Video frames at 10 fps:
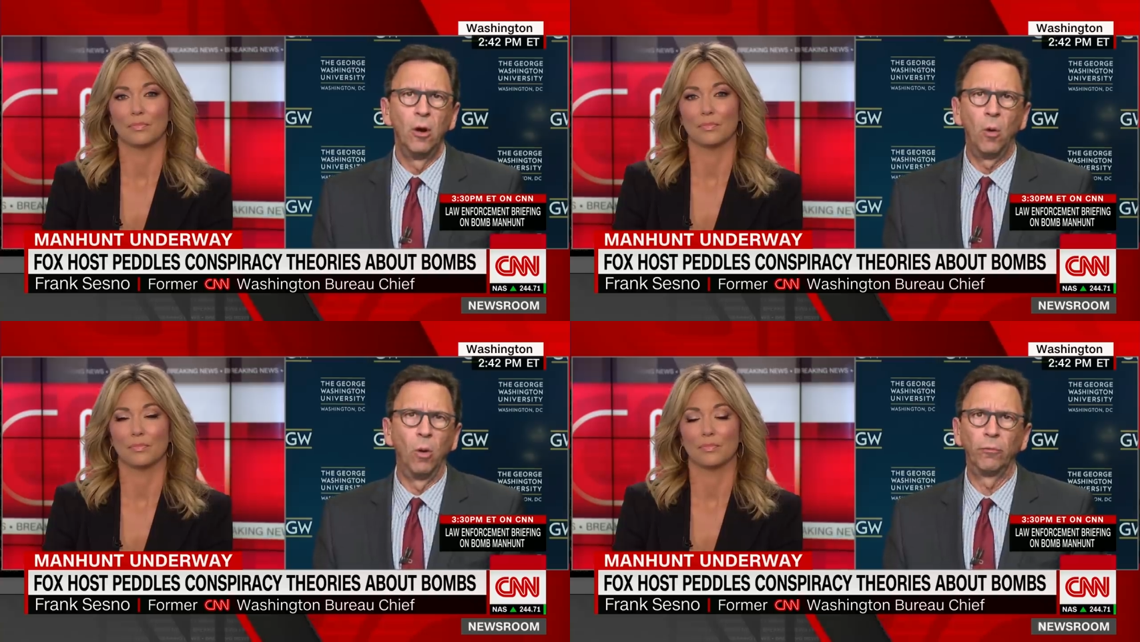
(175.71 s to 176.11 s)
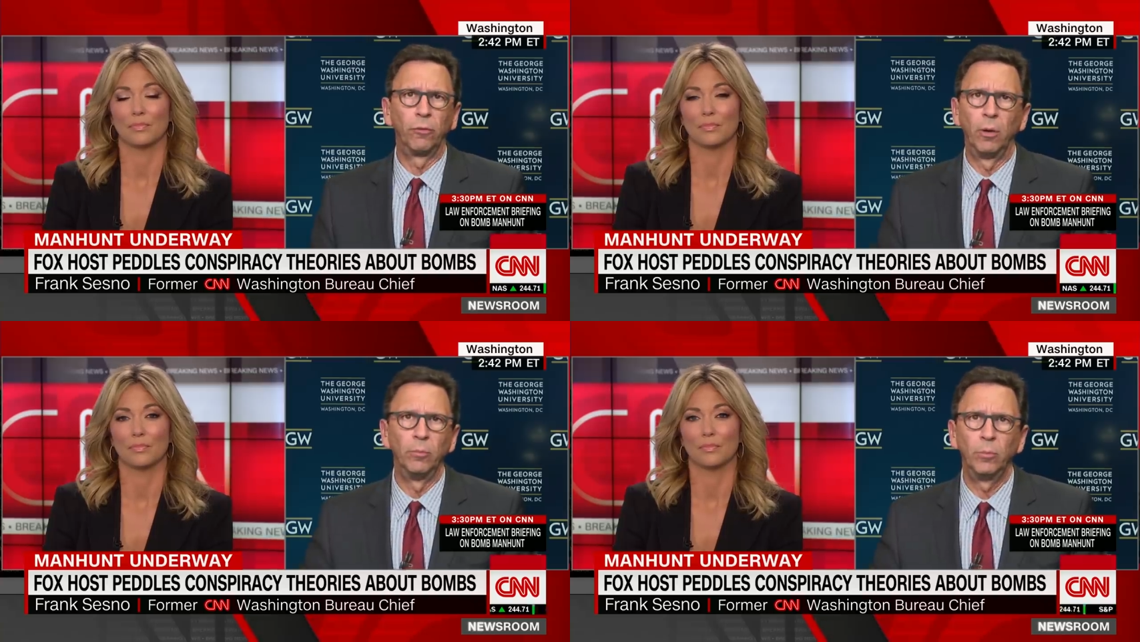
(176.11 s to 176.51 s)
Speaker 1: or
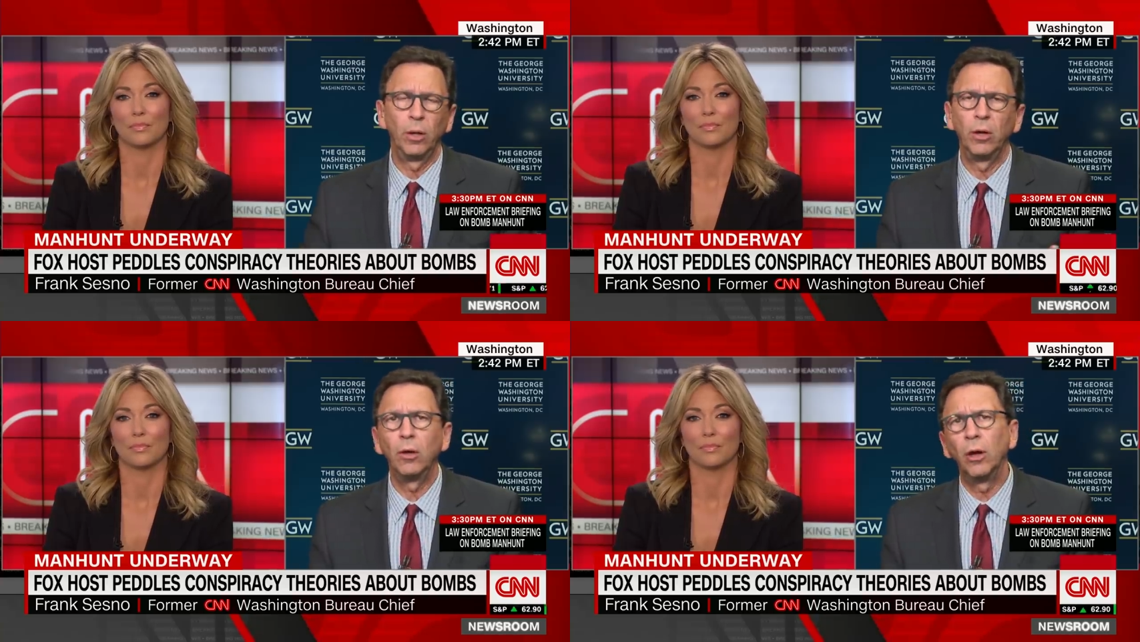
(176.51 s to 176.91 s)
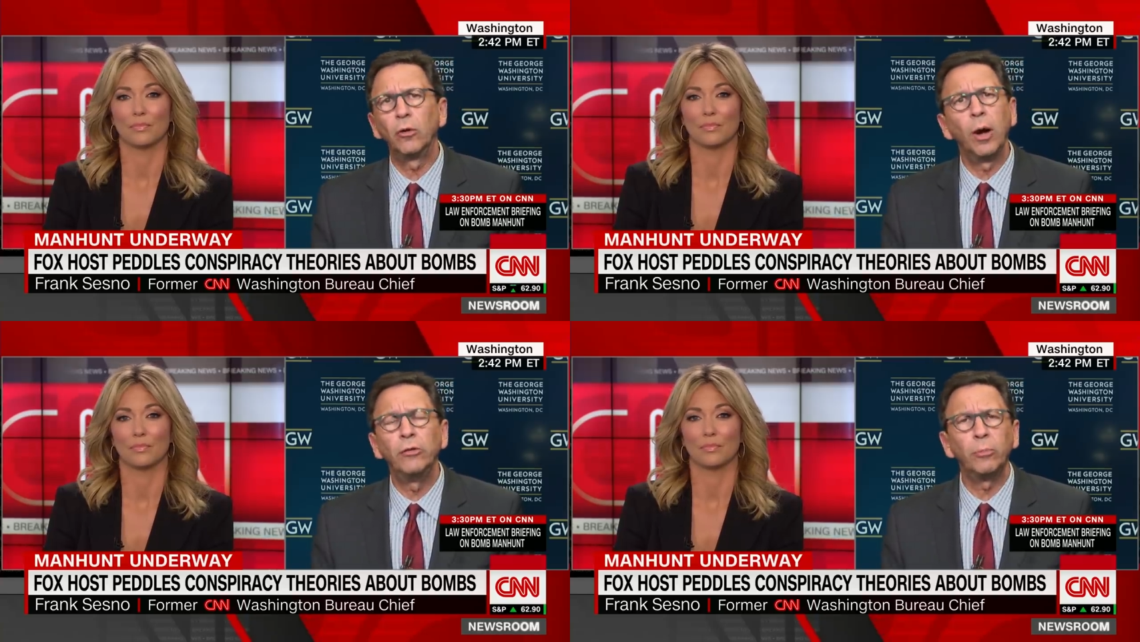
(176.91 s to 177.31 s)
from a
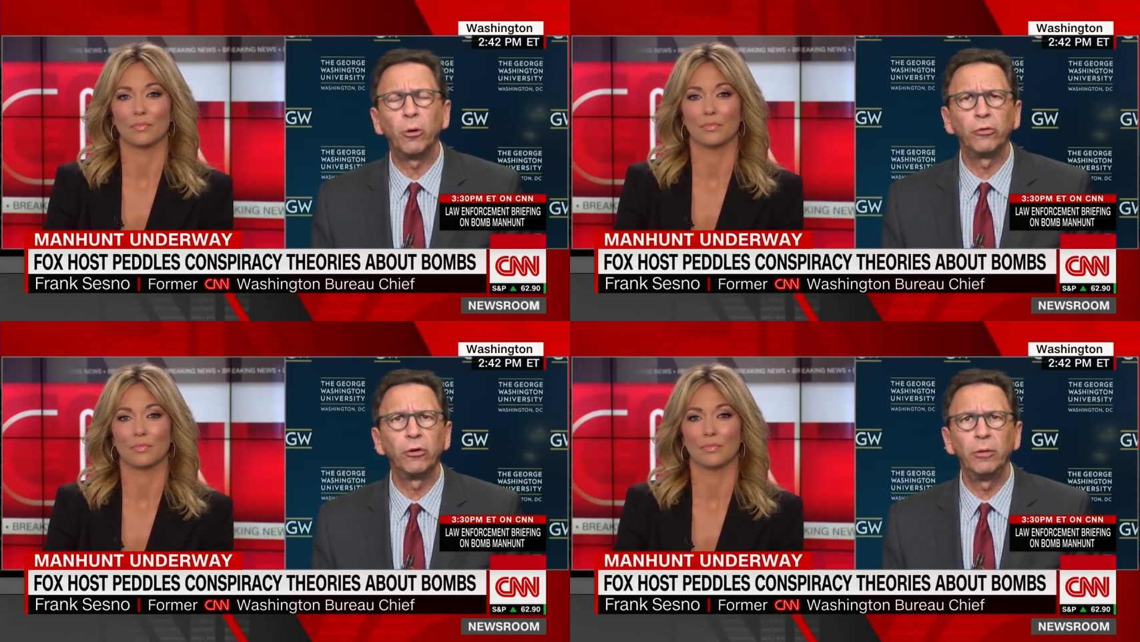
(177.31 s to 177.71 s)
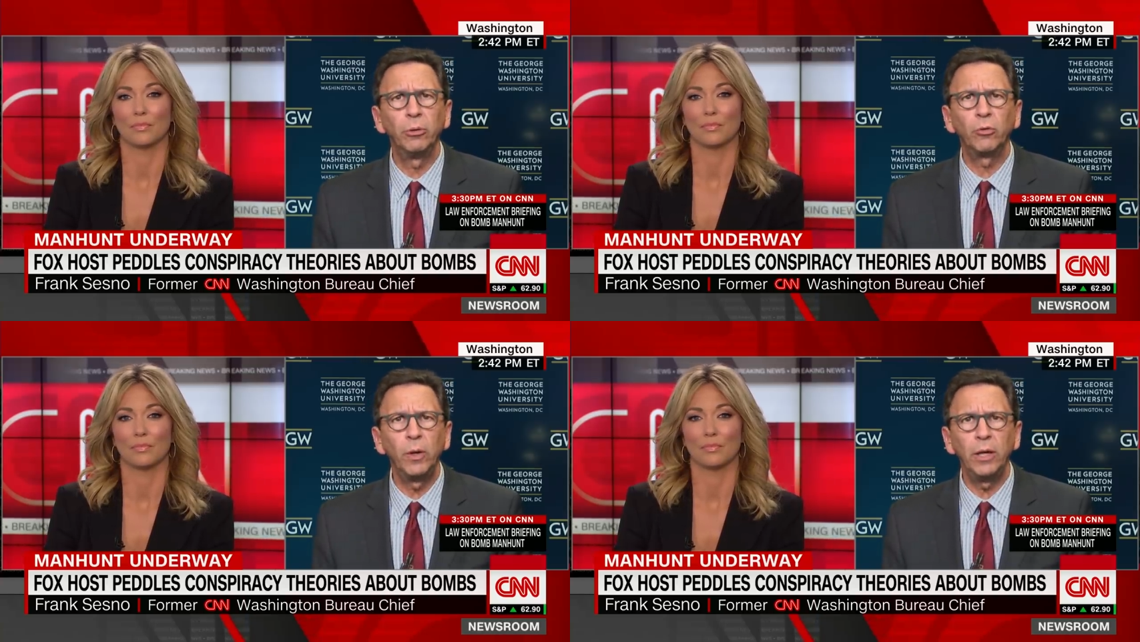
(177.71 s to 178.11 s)
crazy person in
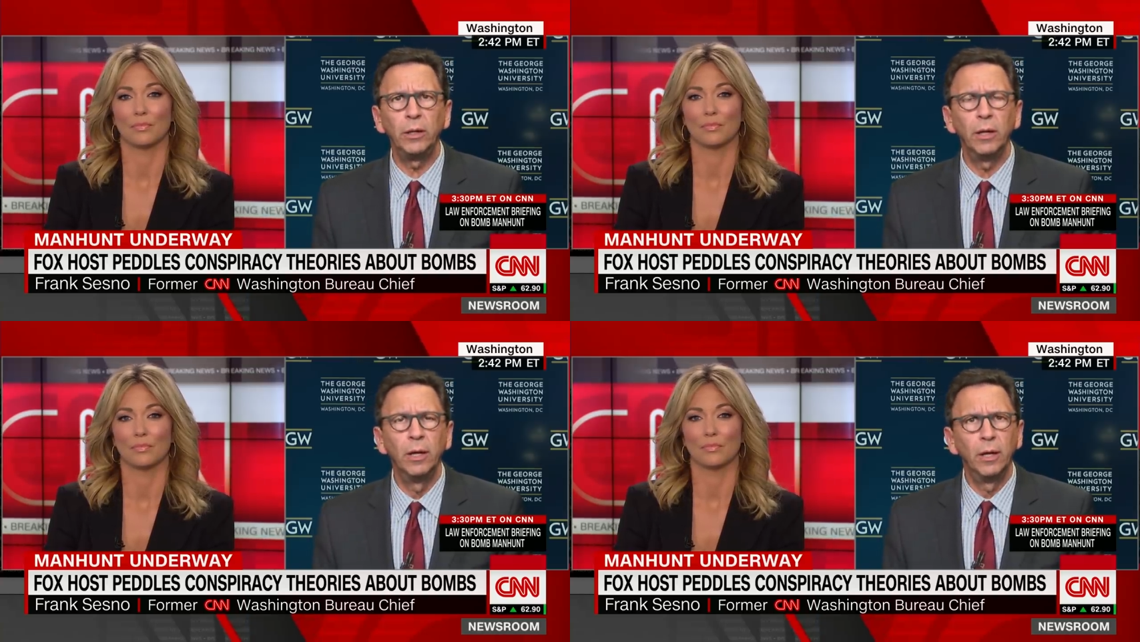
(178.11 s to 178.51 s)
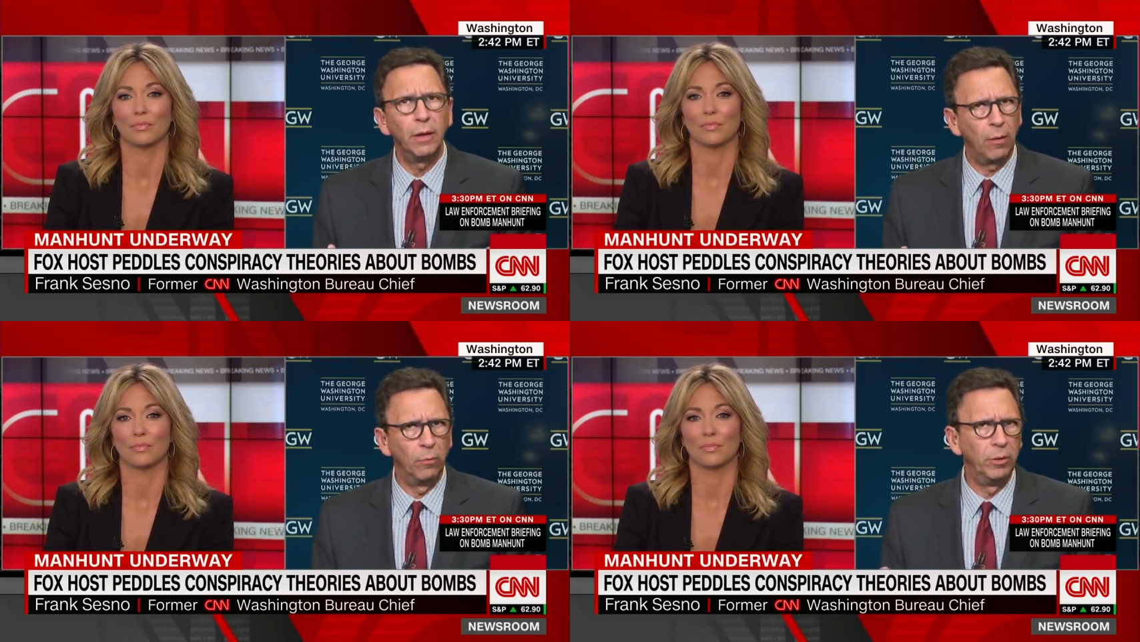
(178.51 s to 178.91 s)
between.
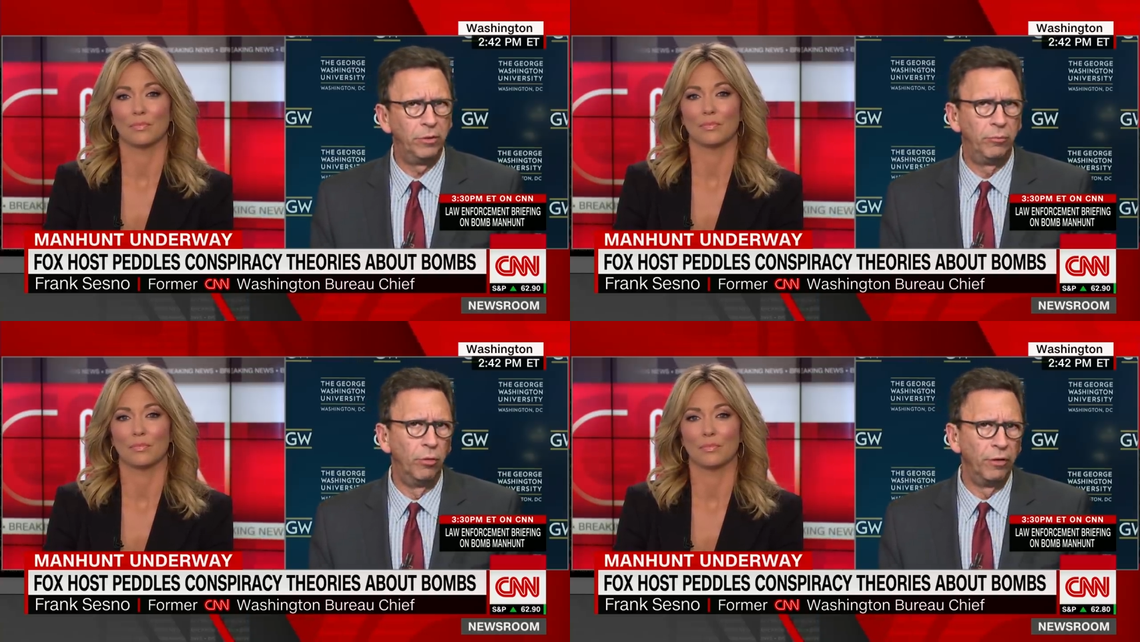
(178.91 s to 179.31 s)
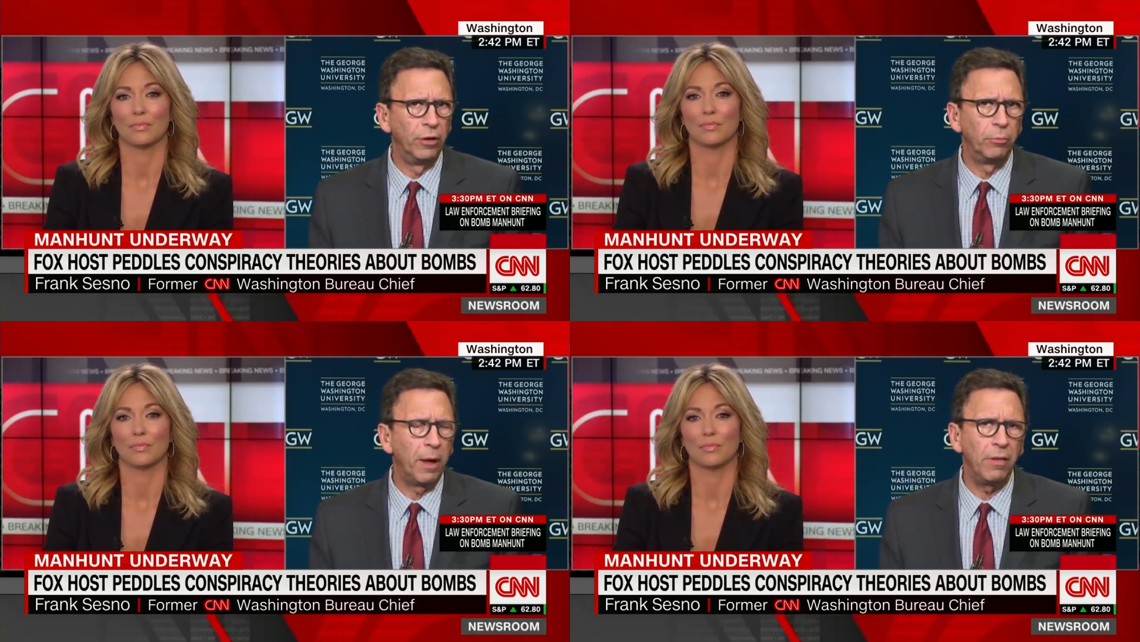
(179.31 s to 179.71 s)
That will be
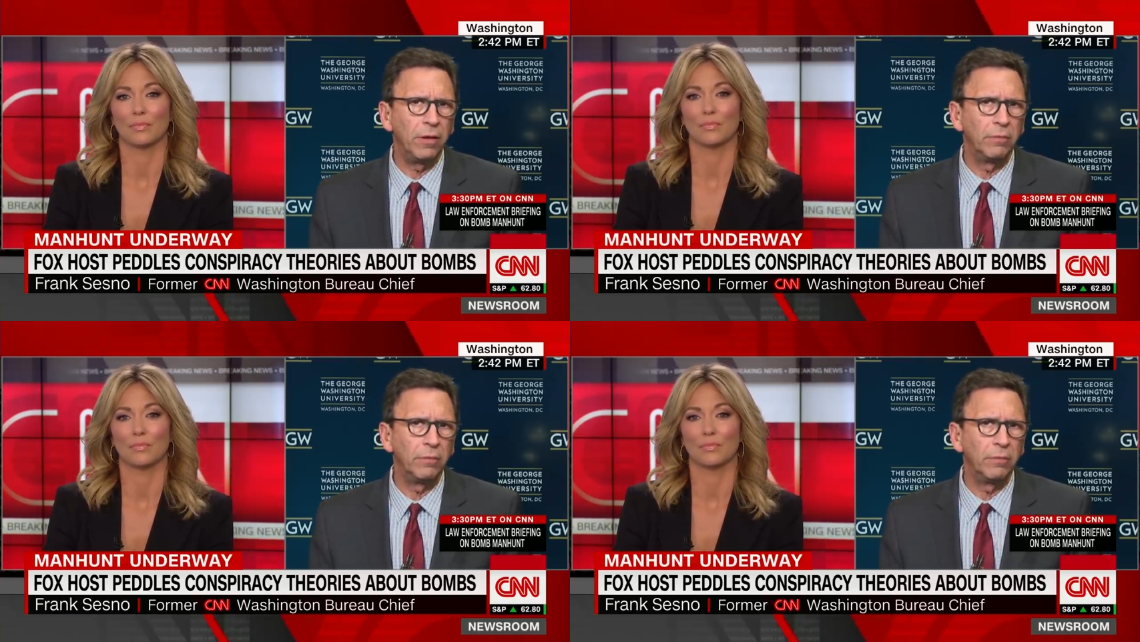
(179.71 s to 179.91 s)
revealed by the